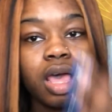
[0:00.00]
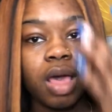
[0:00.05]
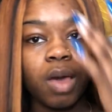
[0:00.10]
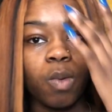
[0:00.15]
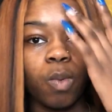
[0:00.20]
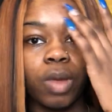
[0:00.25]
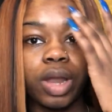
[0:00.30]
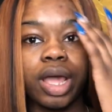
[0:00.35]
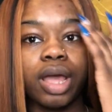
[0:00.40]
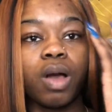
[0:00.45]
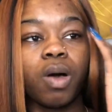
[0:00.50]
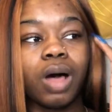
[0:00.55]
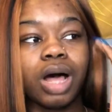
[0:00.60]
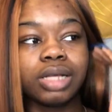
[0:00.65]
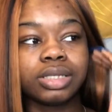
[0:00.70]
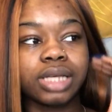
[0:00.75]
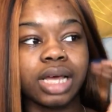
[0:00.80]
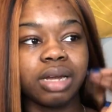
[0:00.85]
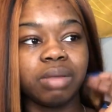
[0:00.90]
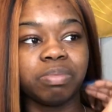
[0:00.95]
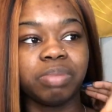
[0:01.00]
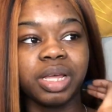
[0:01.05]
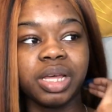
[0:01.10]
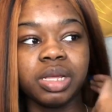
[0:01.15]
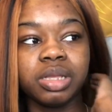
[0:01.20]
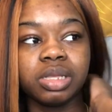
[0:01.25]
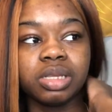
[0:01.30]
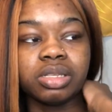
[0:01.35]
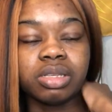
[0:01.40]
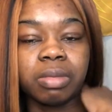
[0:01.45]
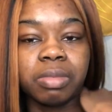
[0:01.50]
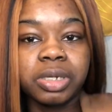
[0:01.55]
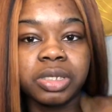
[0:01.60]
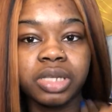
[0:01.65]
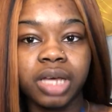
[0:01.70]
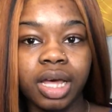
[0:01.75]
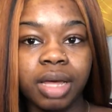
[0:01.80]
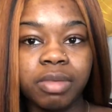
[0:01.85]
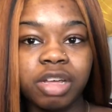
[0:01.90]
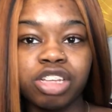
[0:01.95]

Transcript: when I go outside and play in the summertime,